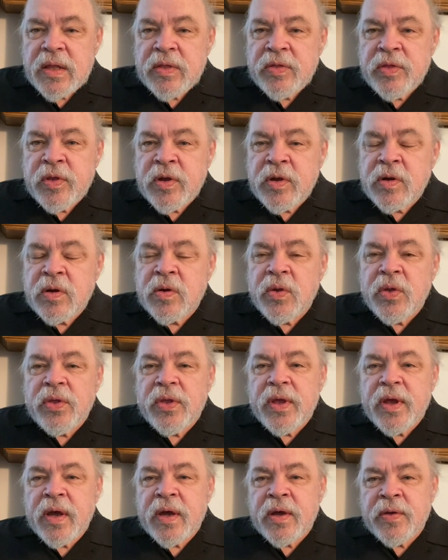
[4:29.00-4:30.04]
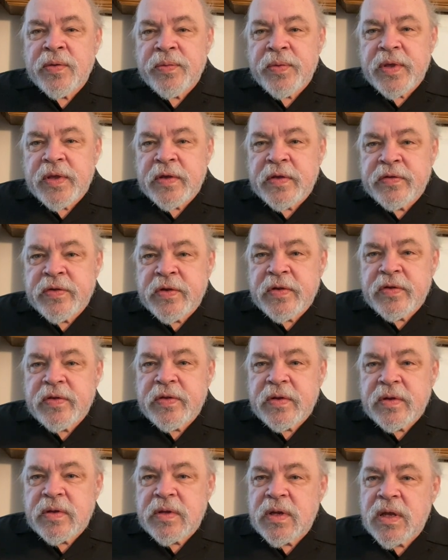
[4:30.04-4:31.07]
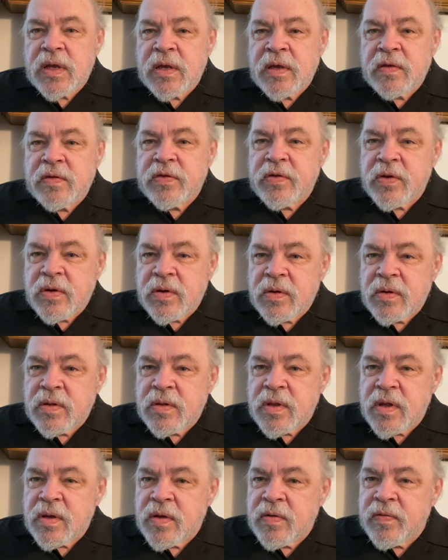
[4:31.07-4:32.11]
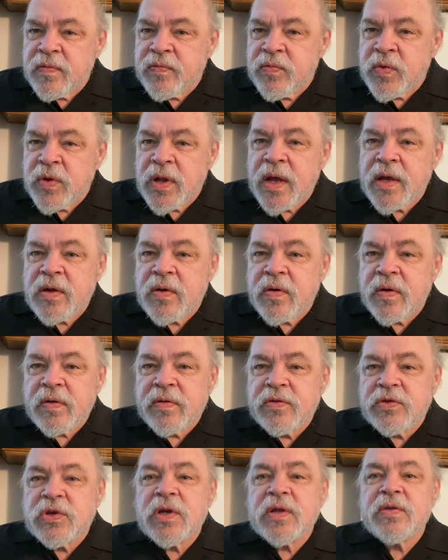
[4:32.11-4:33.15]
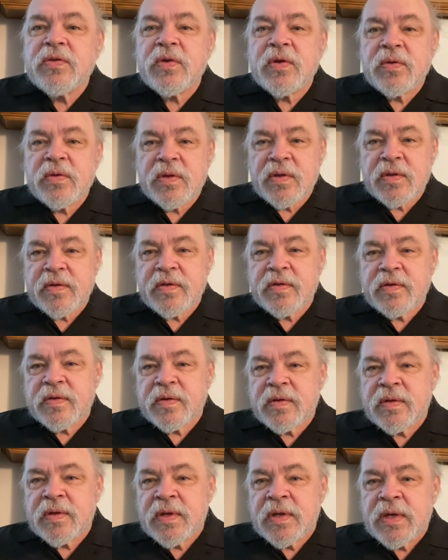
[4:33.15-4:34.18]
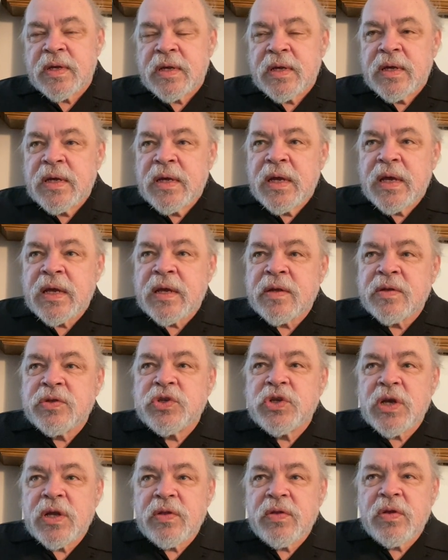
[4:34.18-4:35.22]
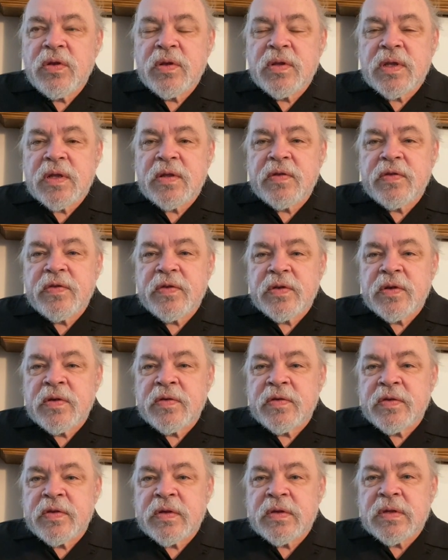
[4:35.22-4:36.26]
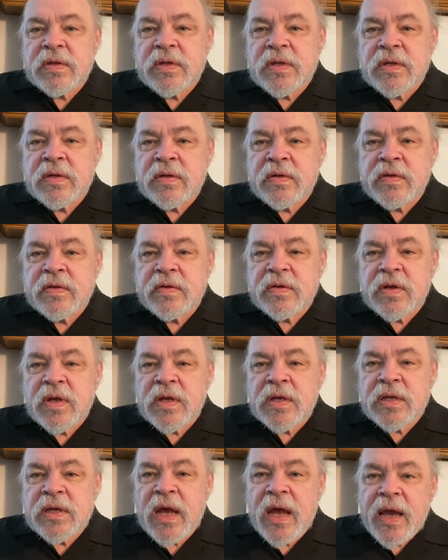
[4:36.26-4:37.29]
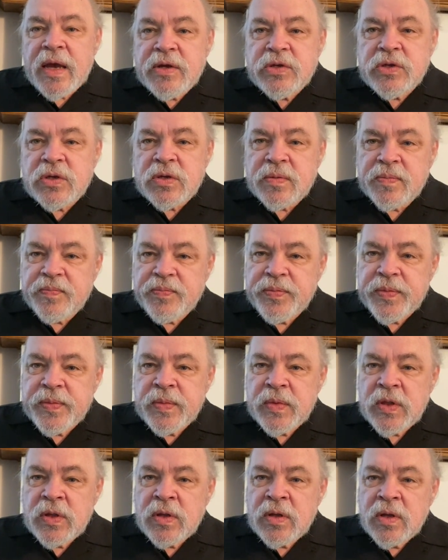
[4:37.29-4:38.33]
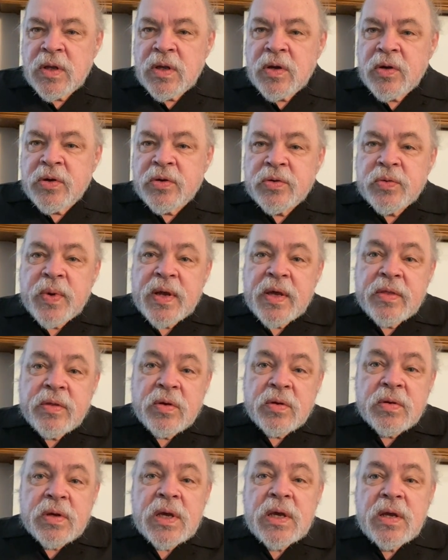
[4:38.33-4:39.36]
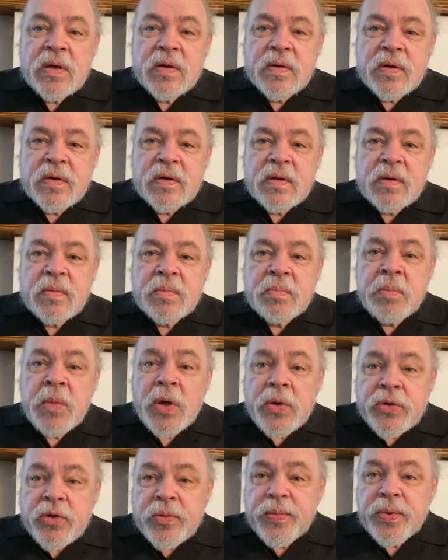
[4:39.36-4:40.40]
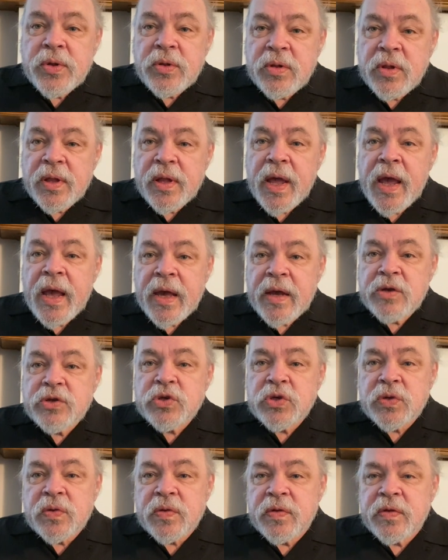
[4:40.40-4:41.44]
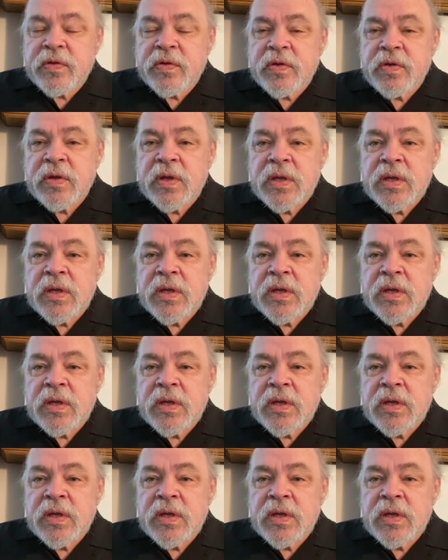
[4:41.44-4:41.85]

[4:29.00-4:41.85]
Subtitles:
there existed a circle of what I call gentleness. And gentleness is an action, or rather here, multiple actions.